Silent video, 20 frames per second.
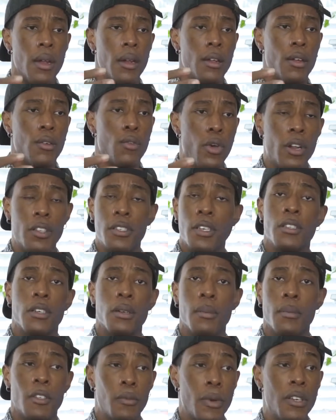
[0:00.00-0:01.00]

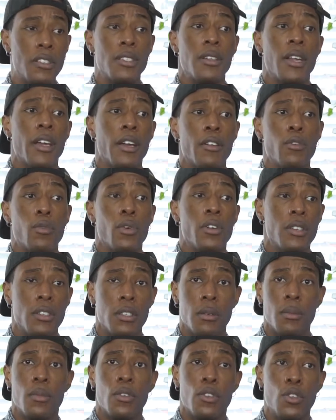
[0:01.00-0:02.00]
Criticism, especially negative
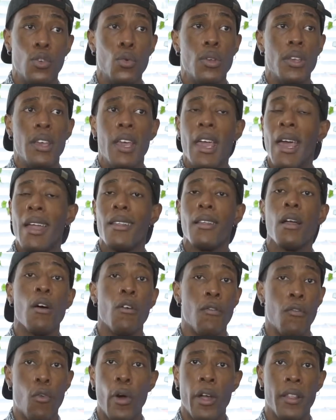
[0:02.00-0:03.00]
criticism, you can't
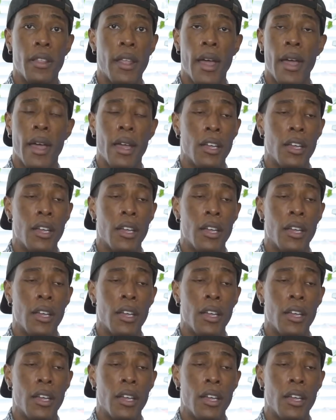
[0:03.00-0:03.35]
avoid that.